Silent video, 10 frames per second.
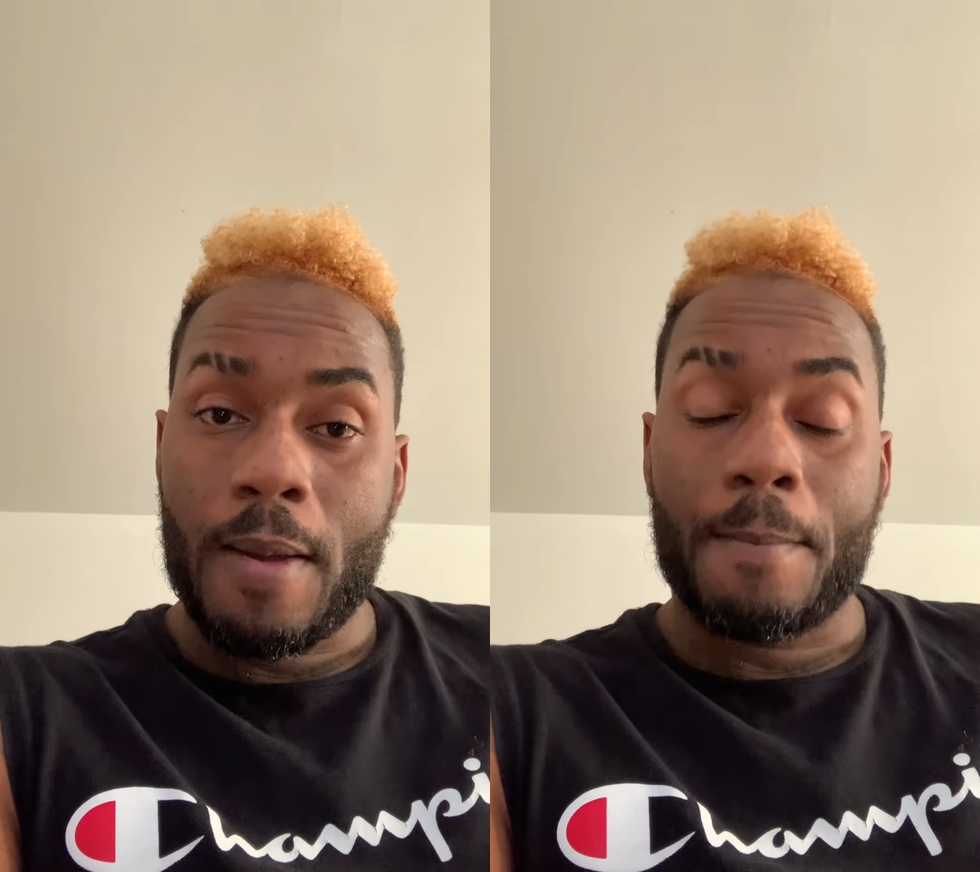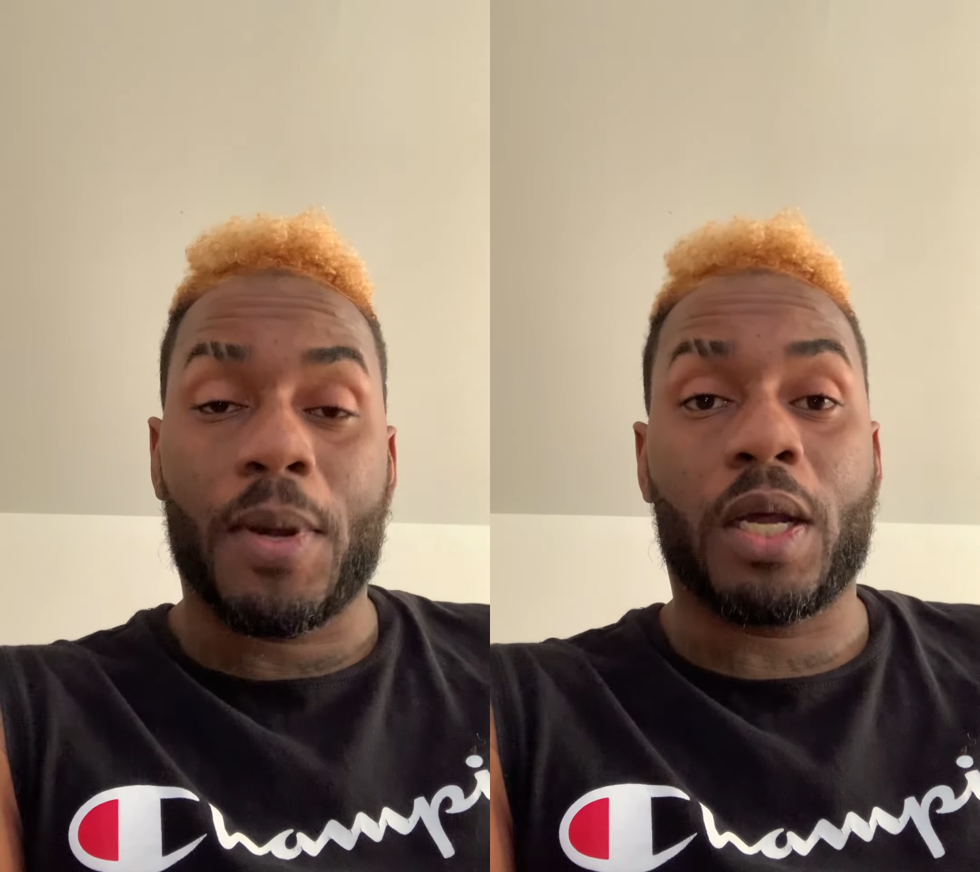
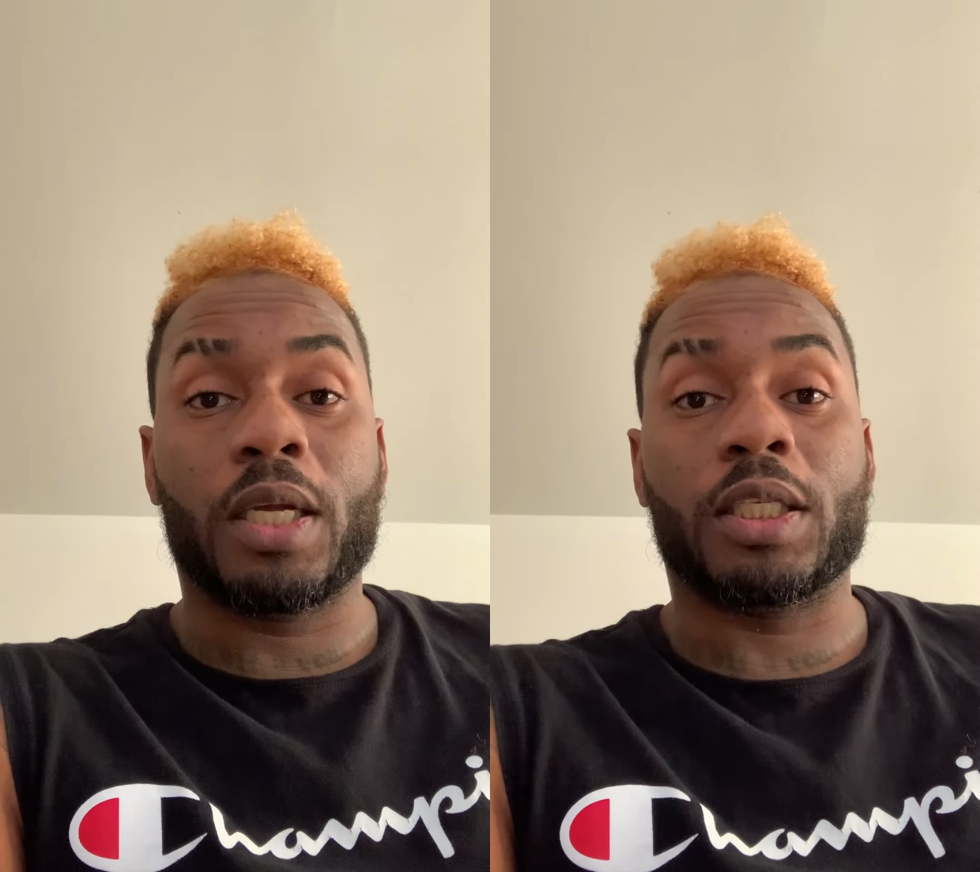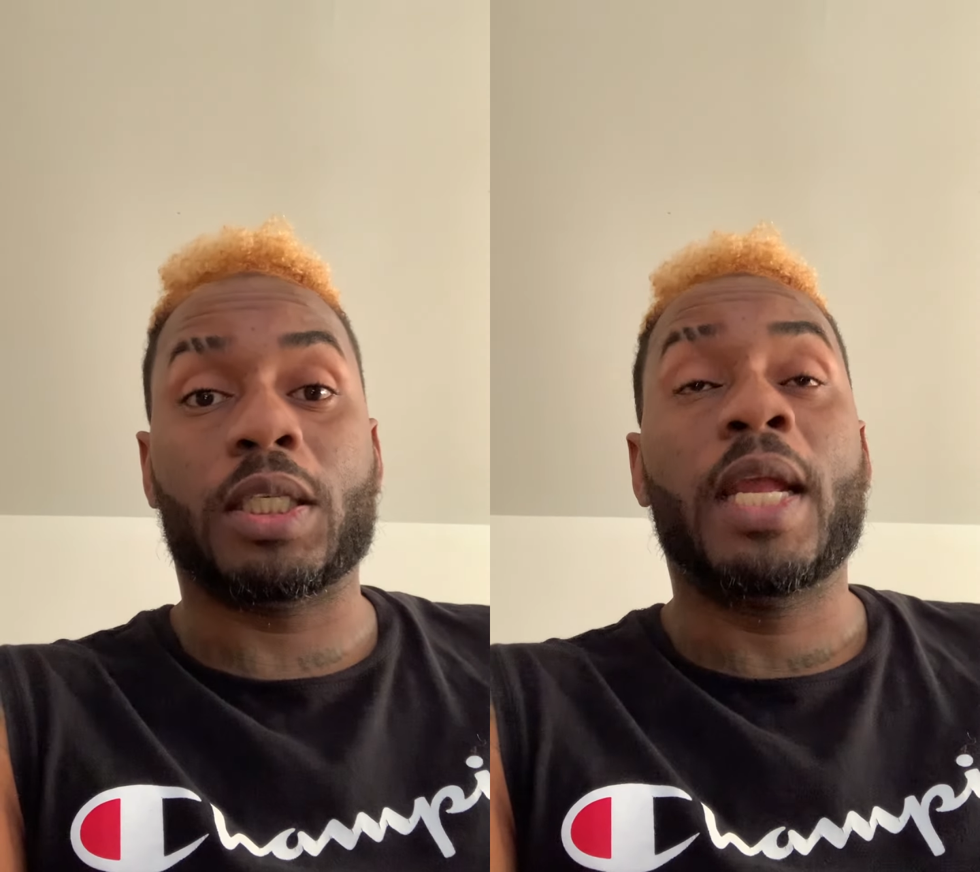
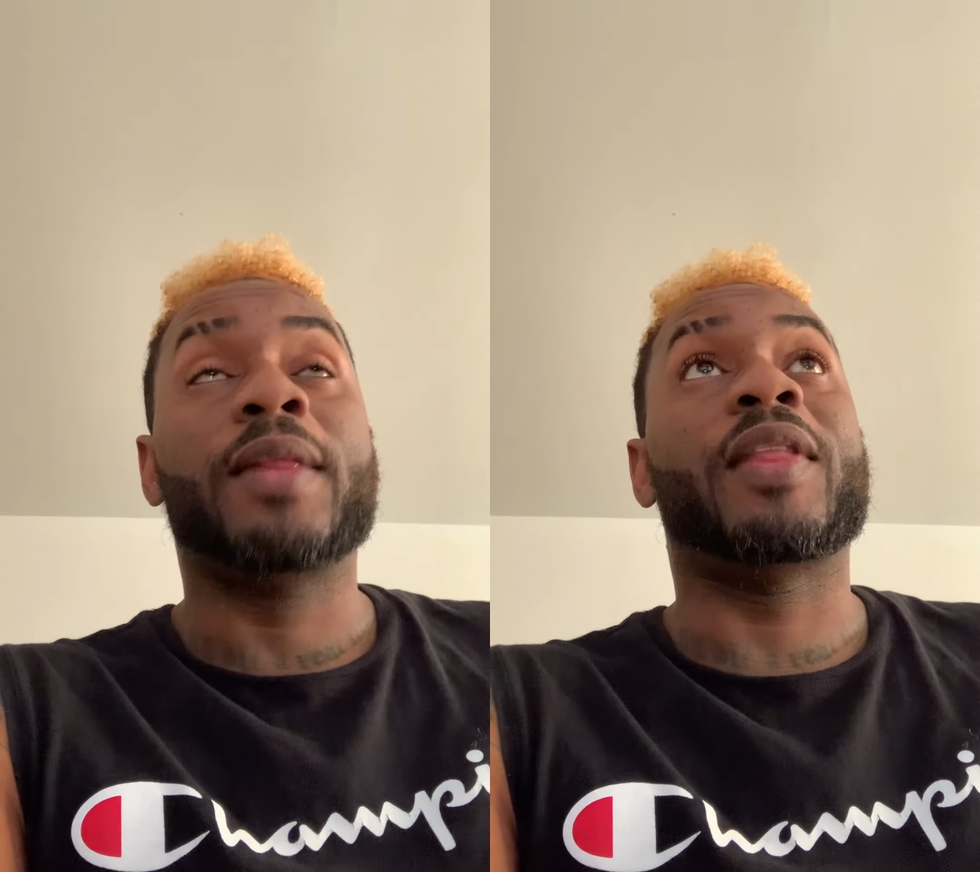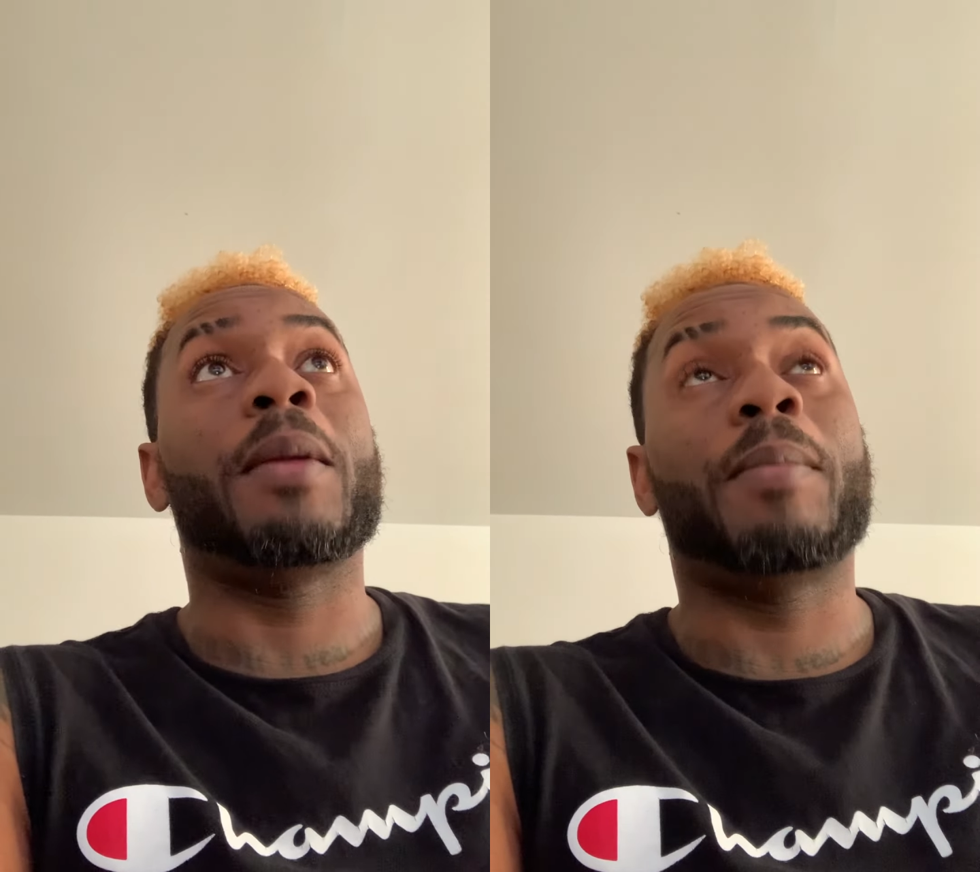because
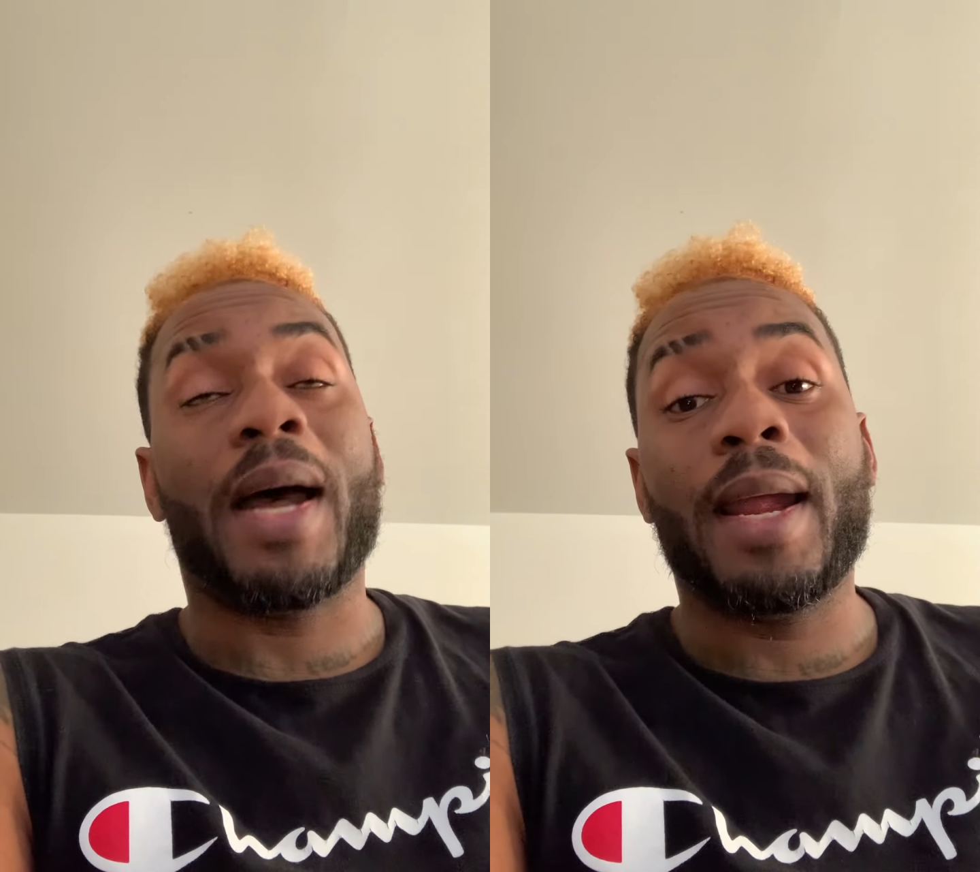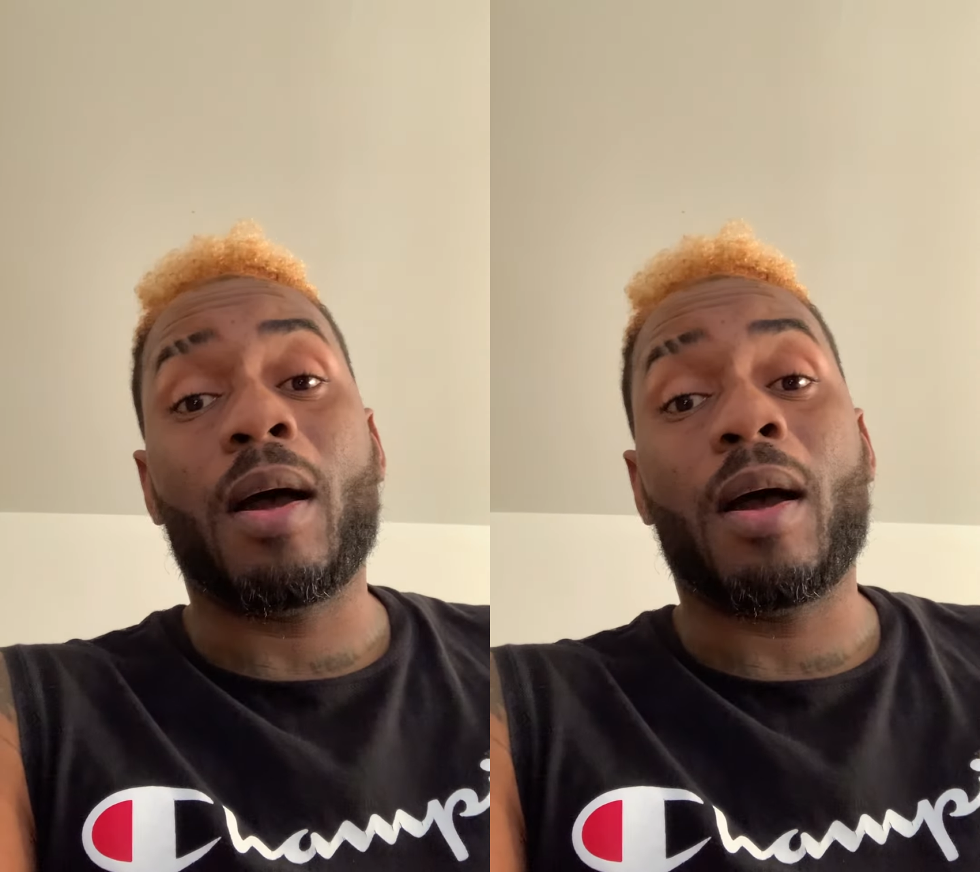they buy